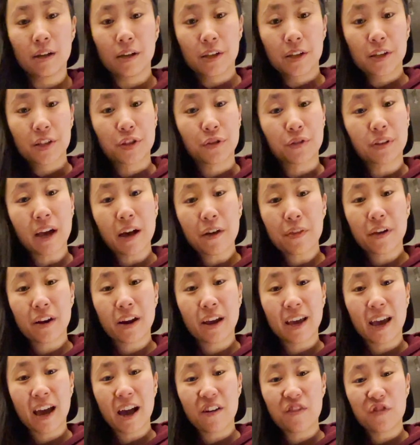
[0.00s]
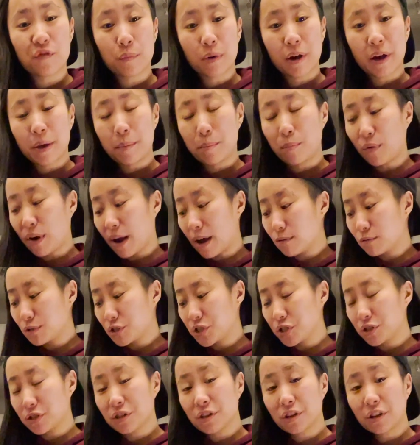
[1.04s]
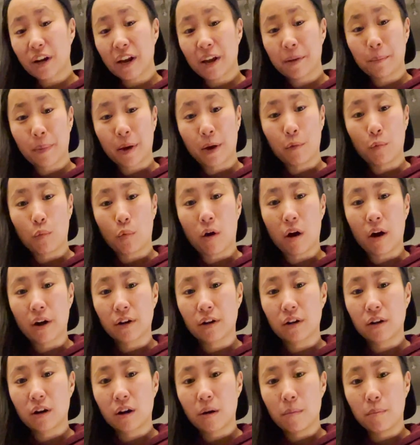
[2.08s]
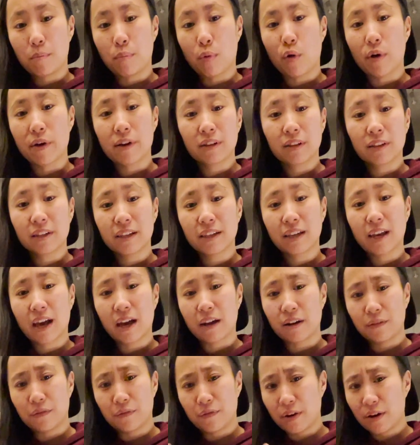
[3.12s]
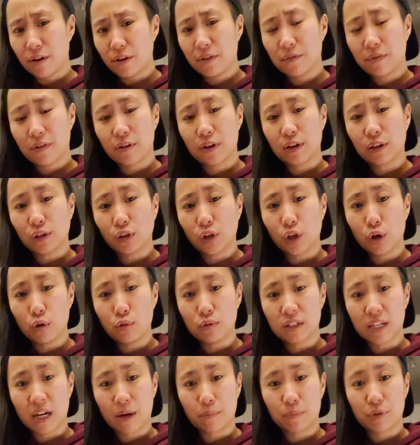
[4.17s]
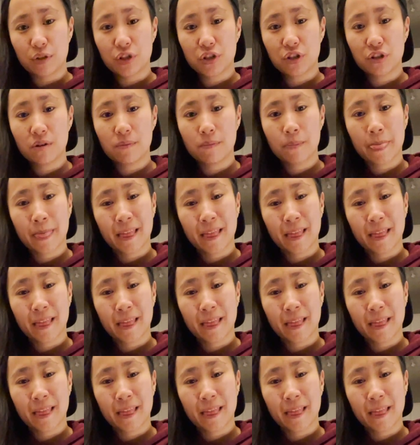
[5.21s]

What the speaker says: So now that I have my brown sugar and my water boiling at a very, very low temperature,